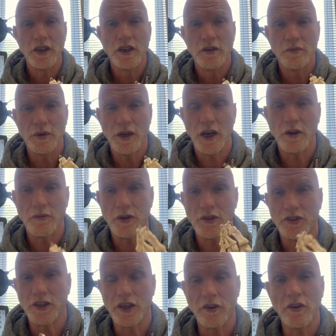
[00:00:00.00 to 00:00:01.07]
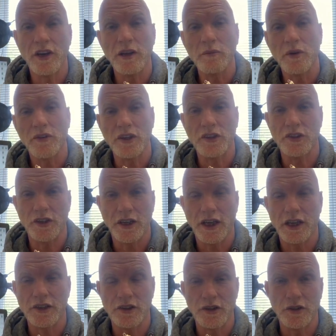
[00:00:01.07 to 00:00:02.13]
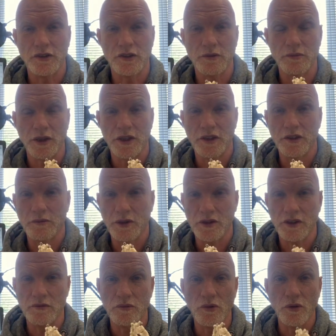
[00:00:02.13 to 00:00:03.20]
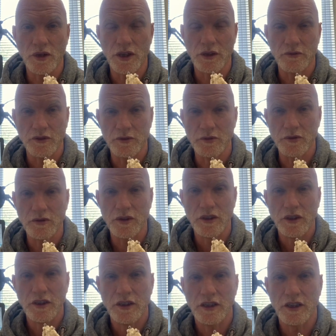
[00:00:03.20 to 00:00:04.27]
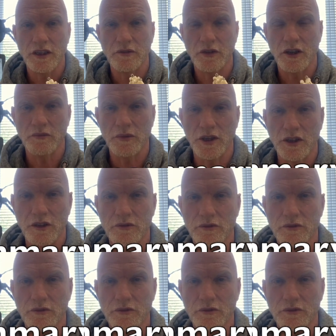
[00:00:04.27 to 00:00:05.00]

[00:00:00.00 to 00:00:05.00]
But hopefully you see there are a number of things you can do to make your bunion more comfortable and make your